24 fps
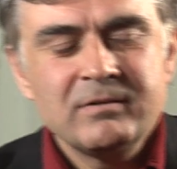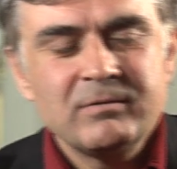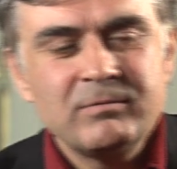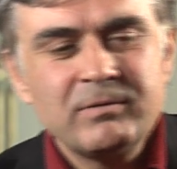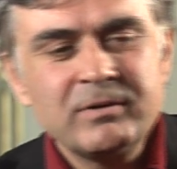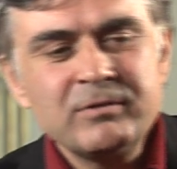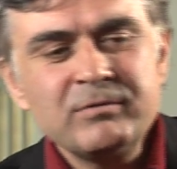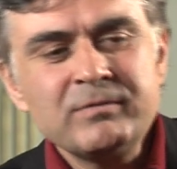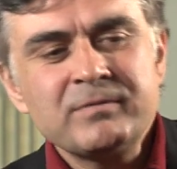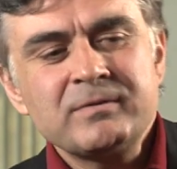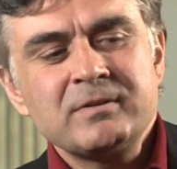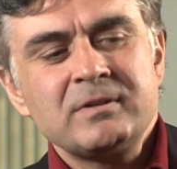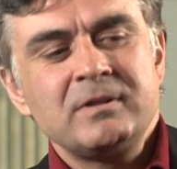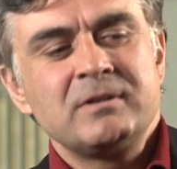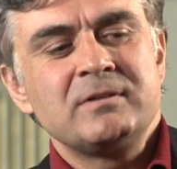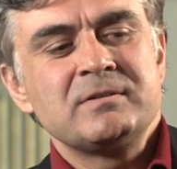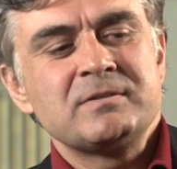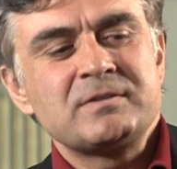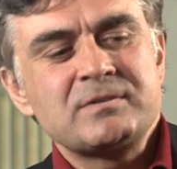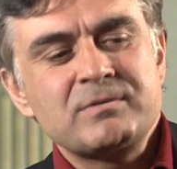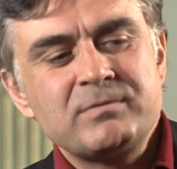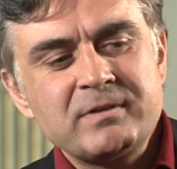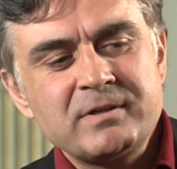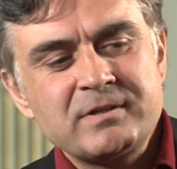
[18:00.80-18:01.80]
One of the
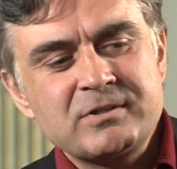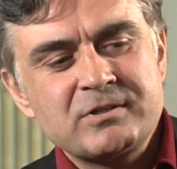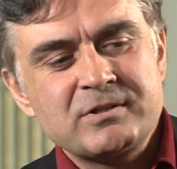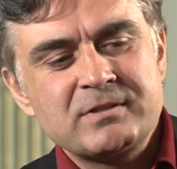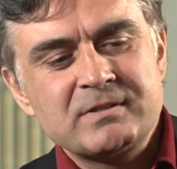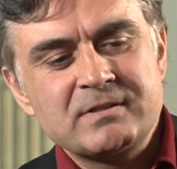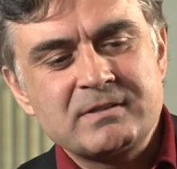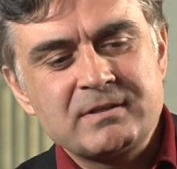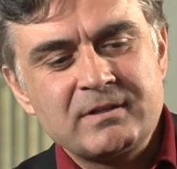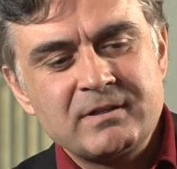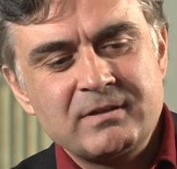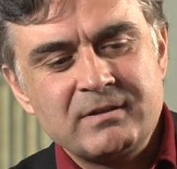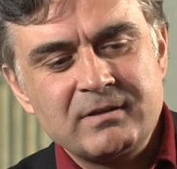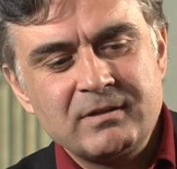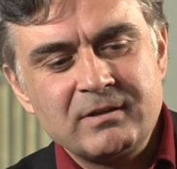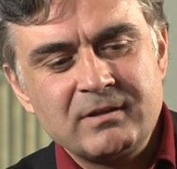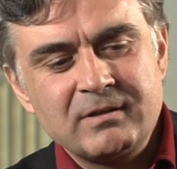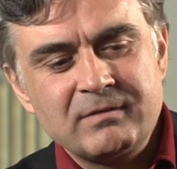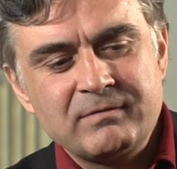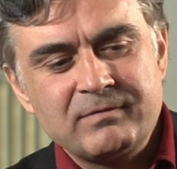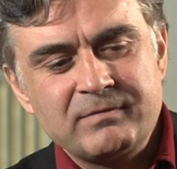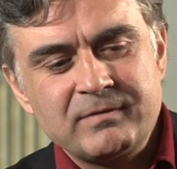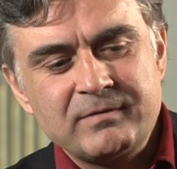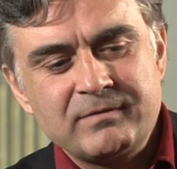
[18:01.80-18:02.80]
last questions, I think,
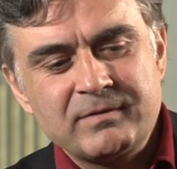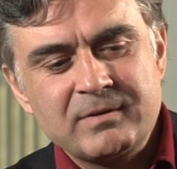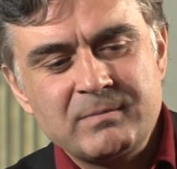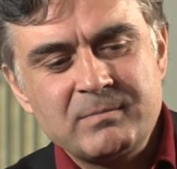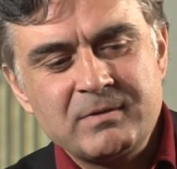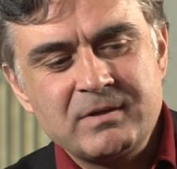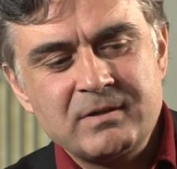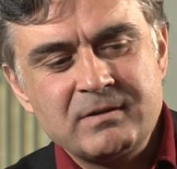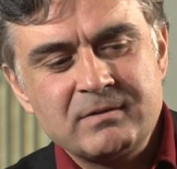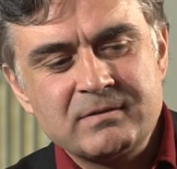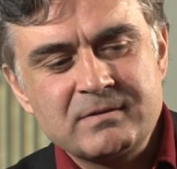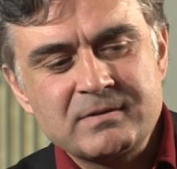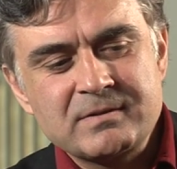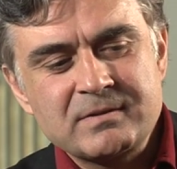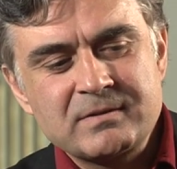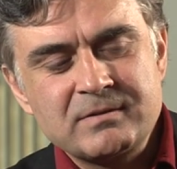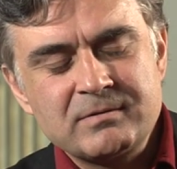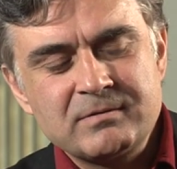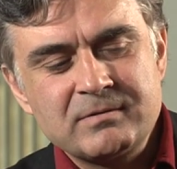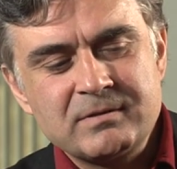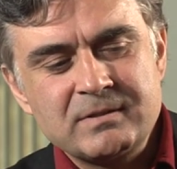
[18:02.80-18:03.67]
if I may ask you,